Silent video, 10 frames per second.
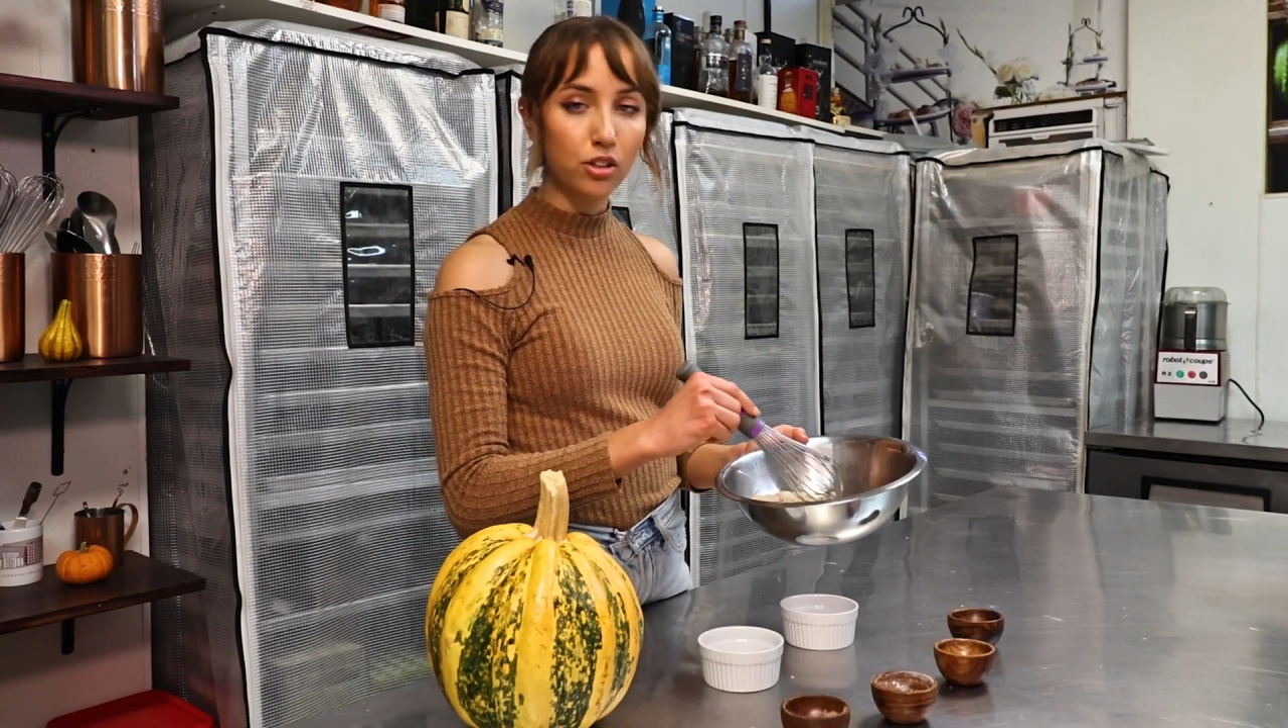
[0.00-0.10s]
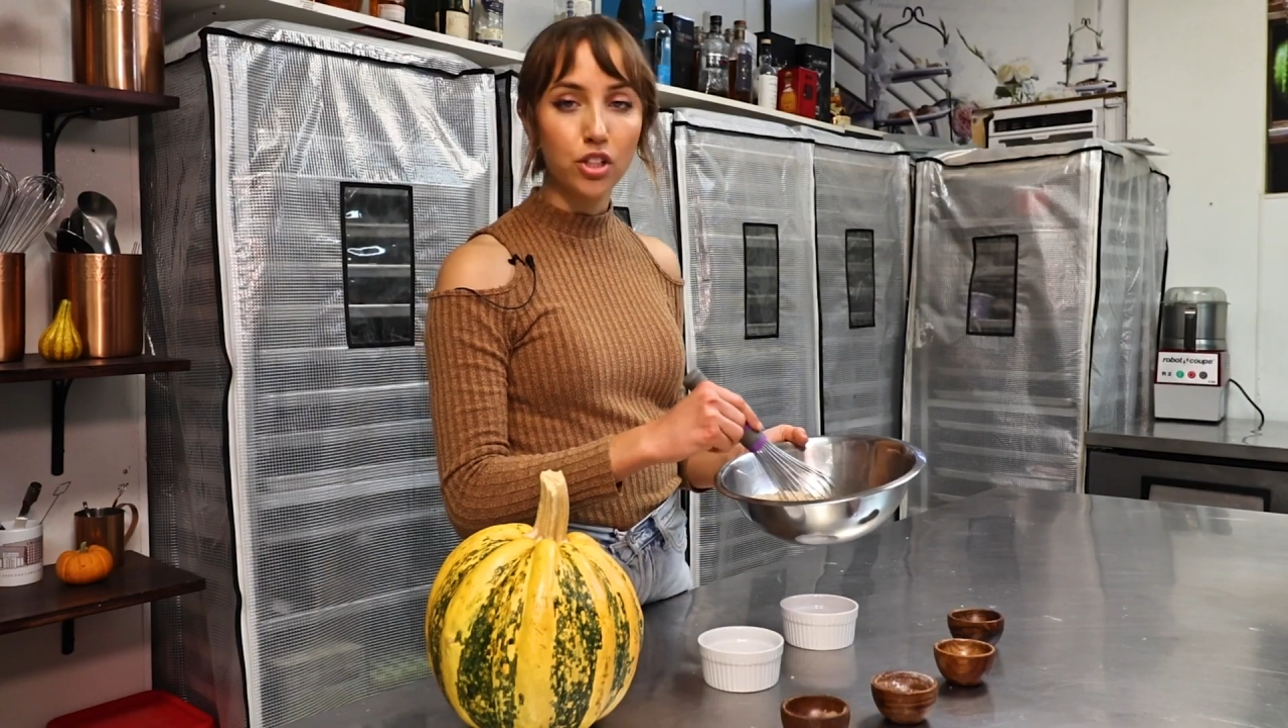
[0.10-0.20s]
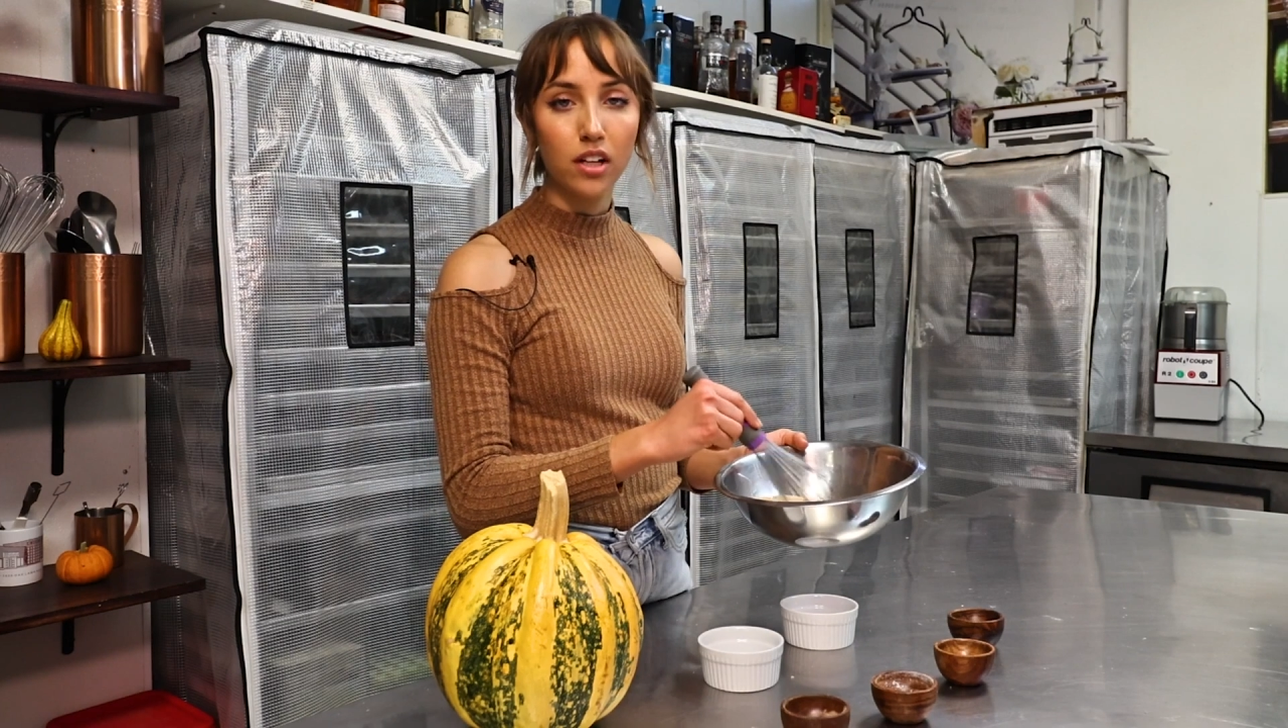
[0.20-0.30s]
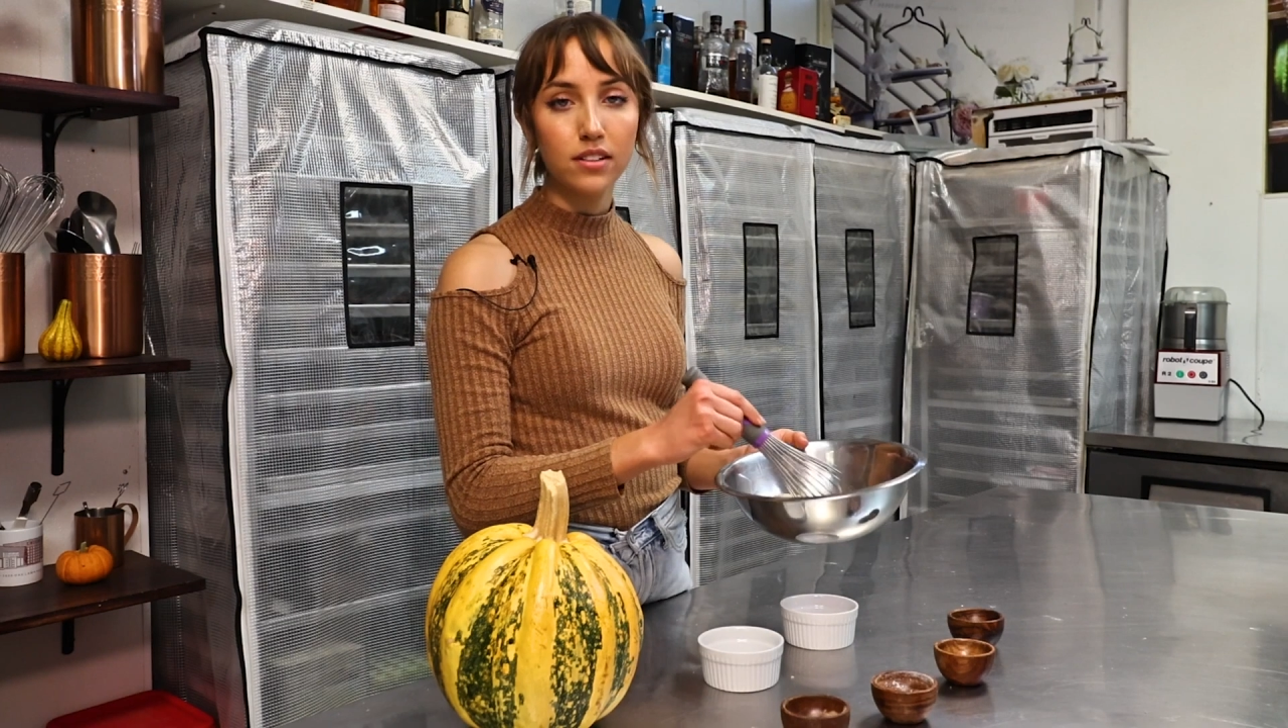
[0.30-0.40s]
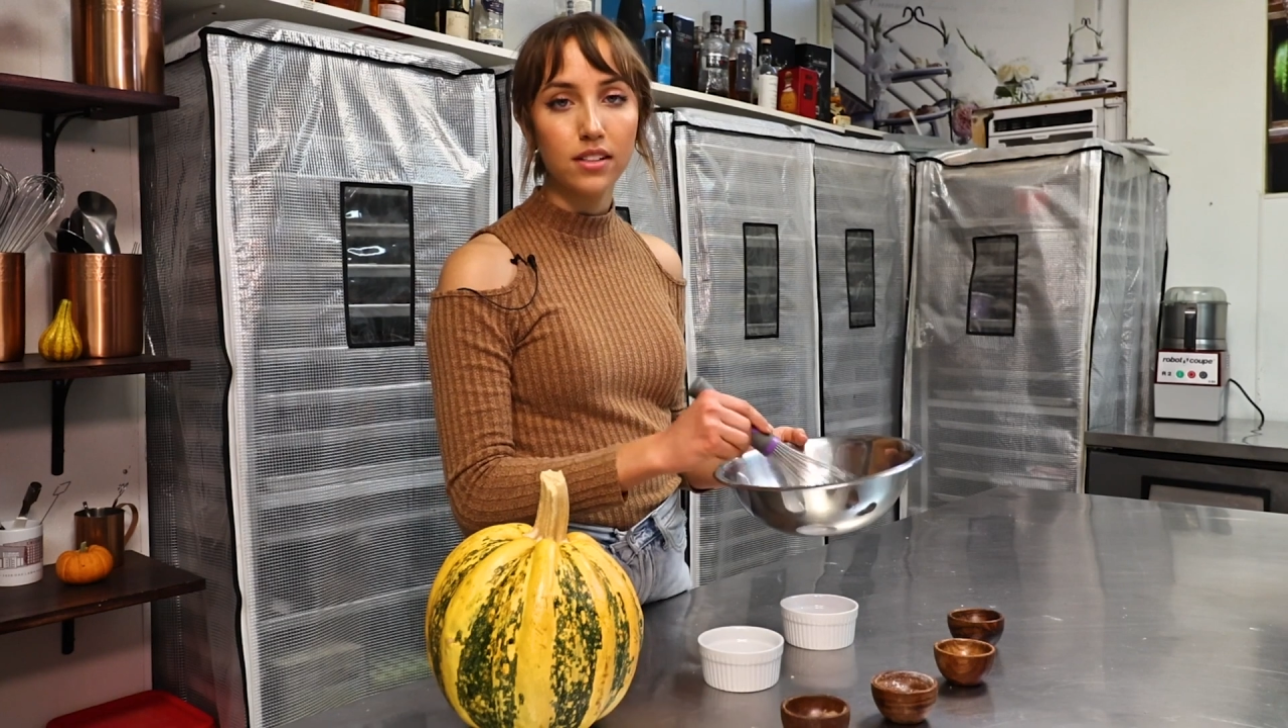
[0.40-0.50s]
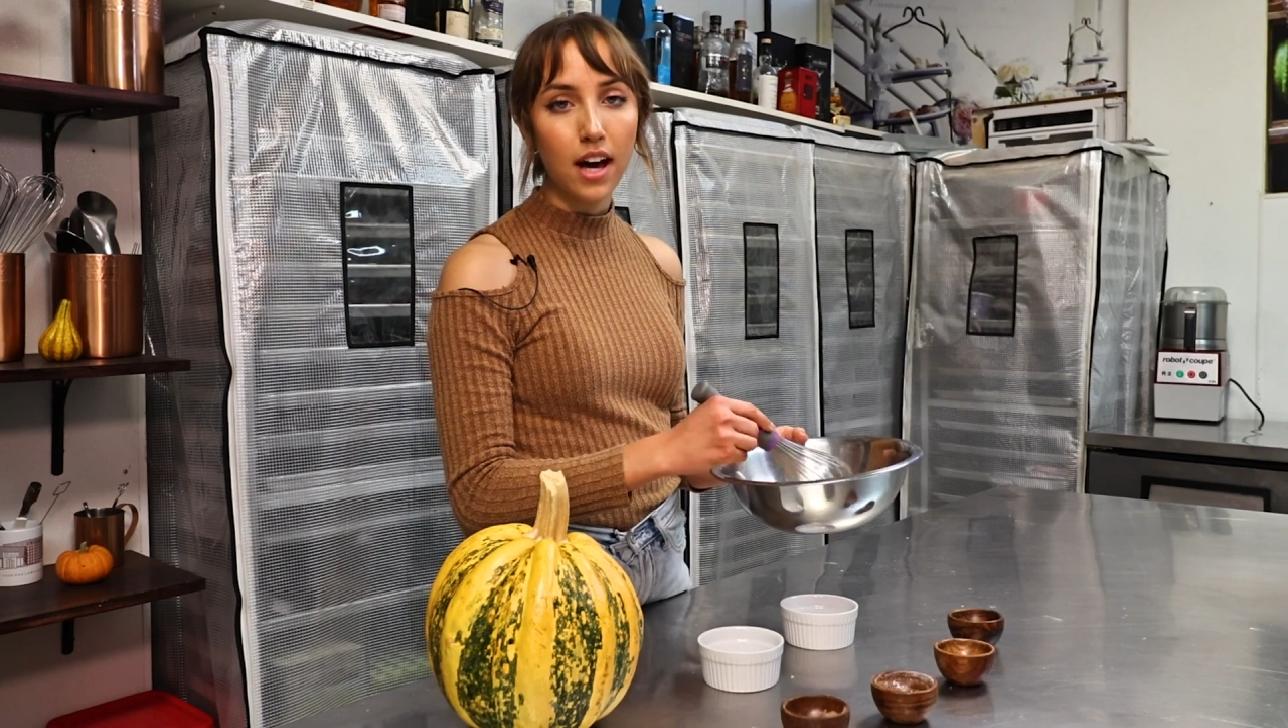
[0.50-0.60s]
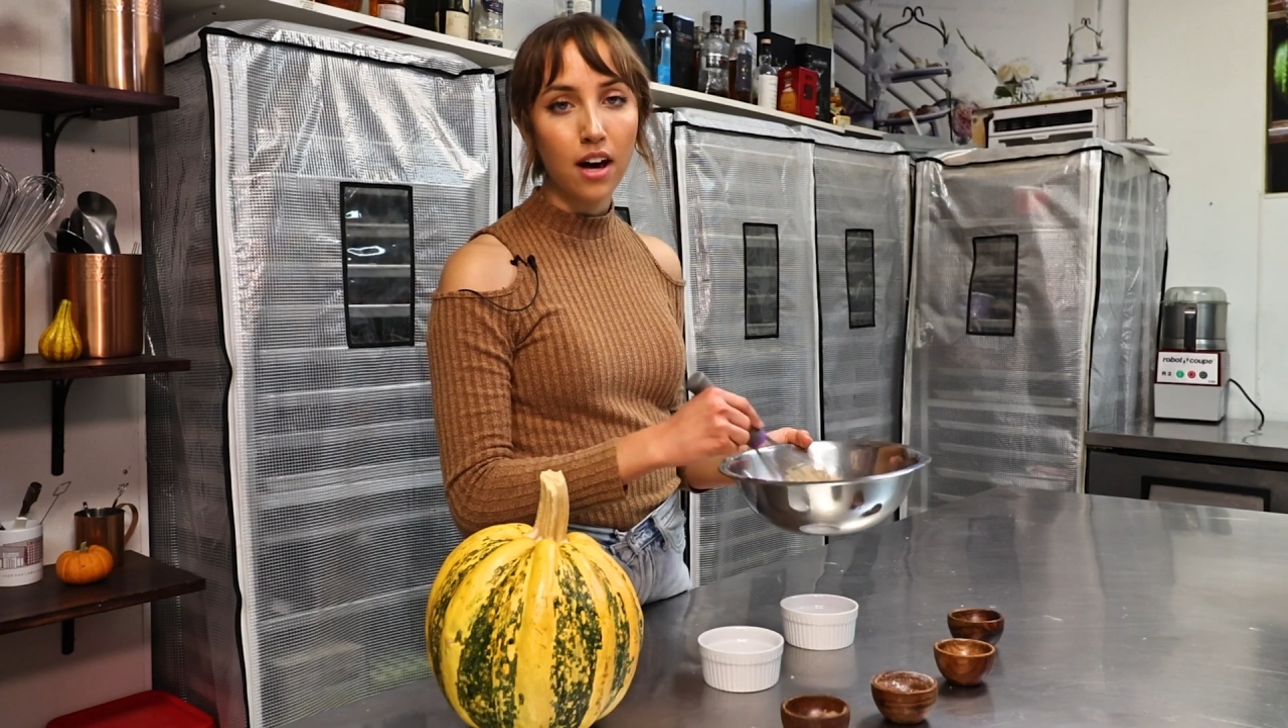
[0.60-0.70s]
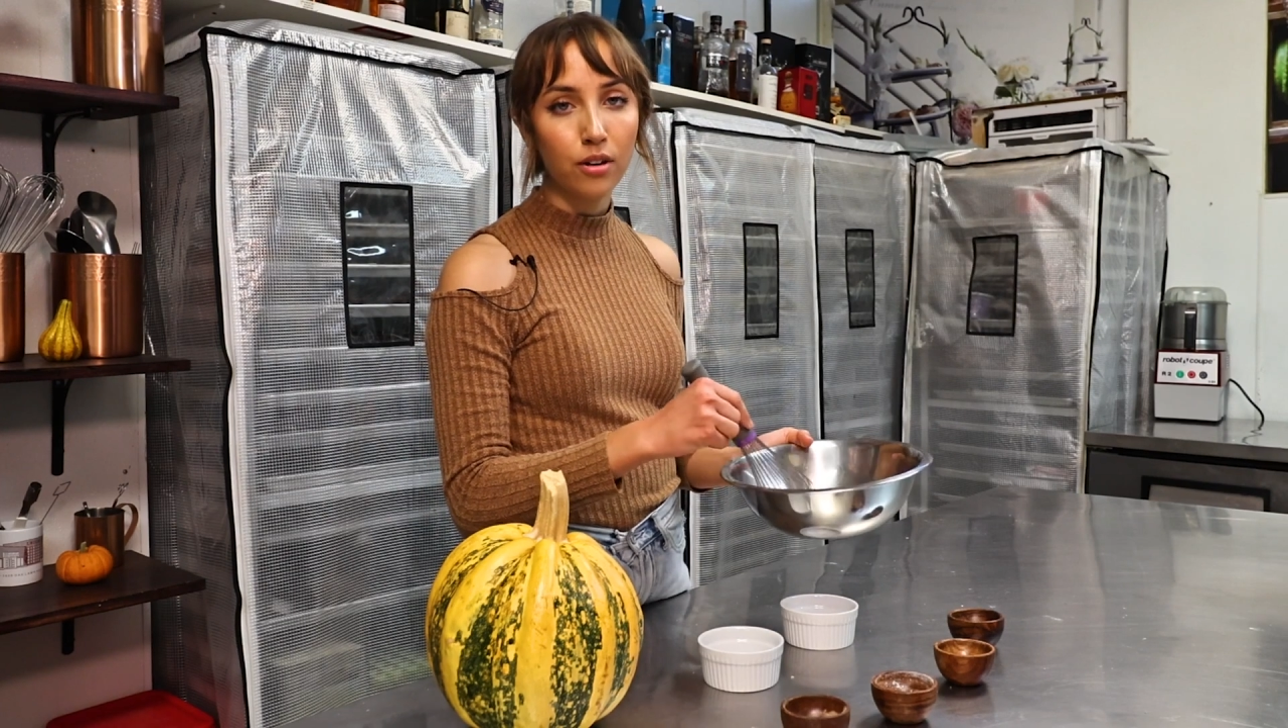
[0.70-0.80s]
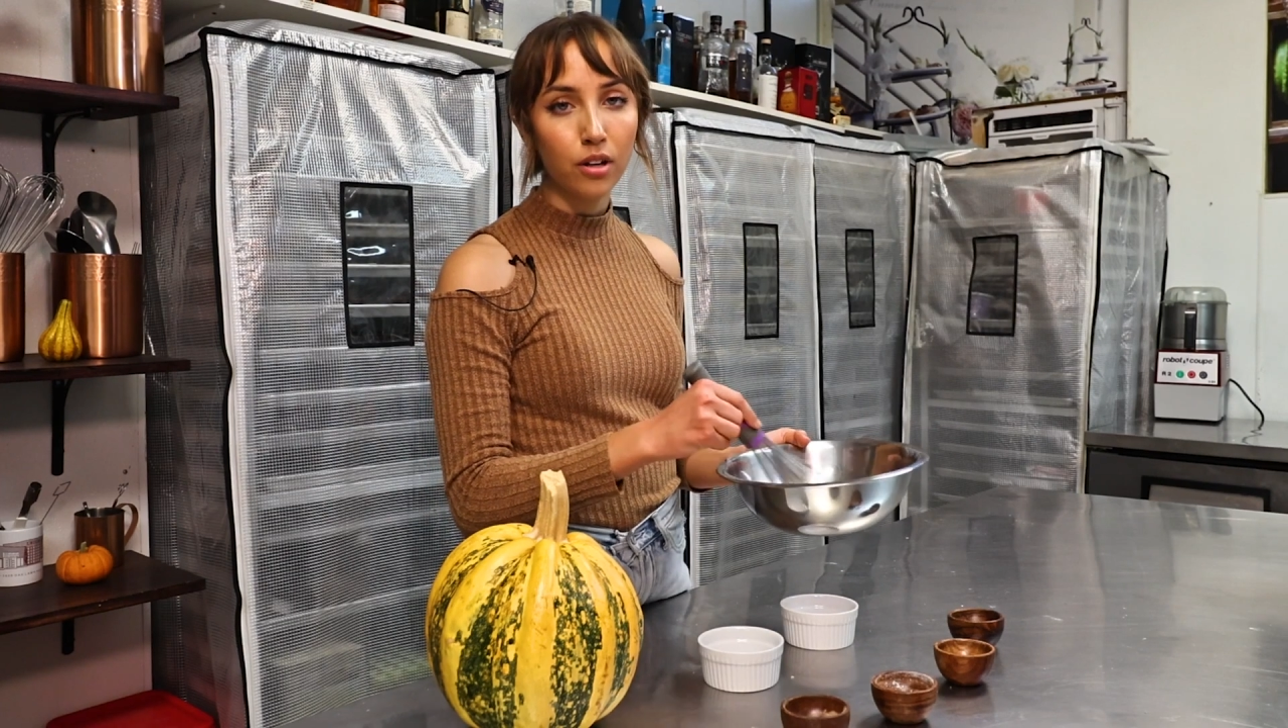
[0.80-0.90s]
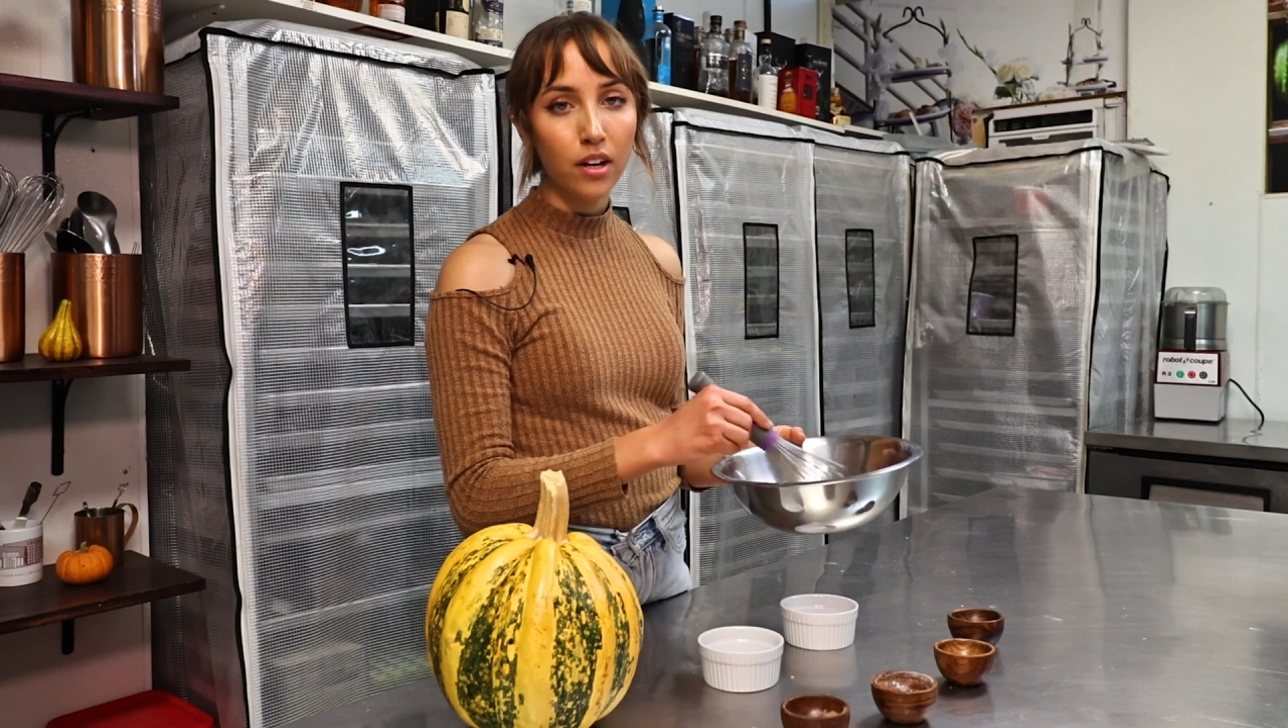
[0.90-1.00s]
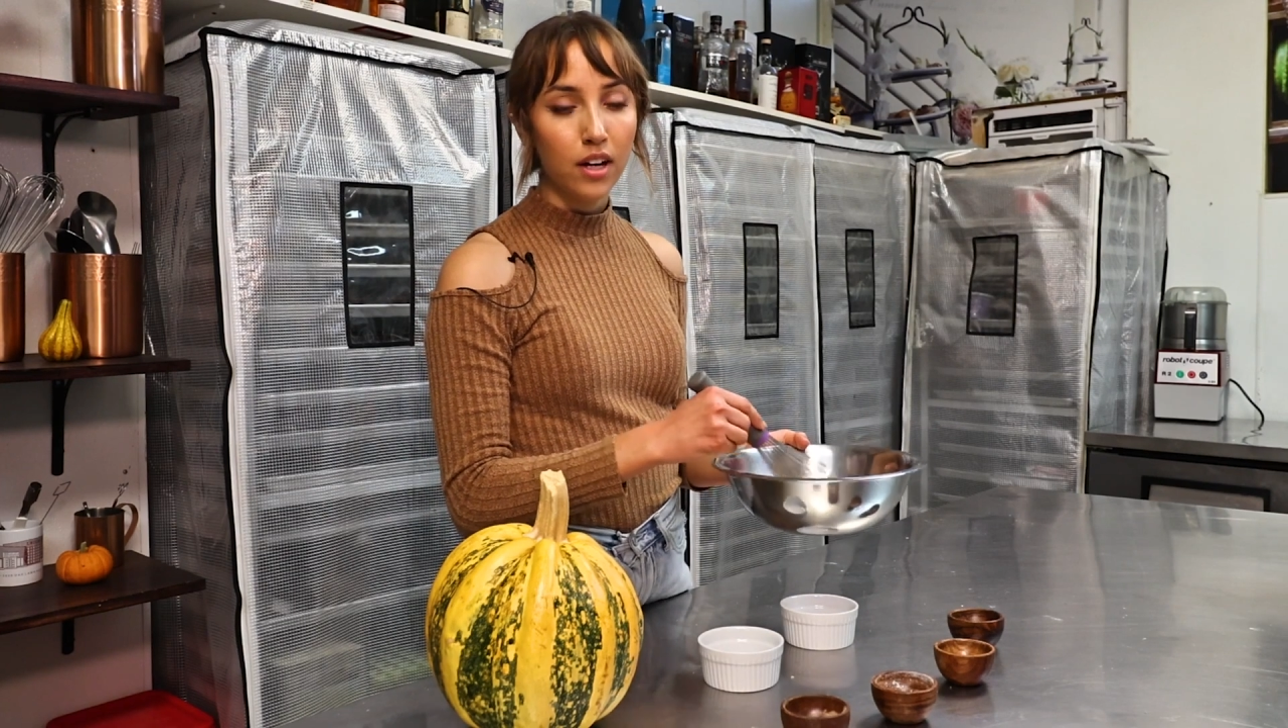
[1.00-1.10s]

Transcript: chunks out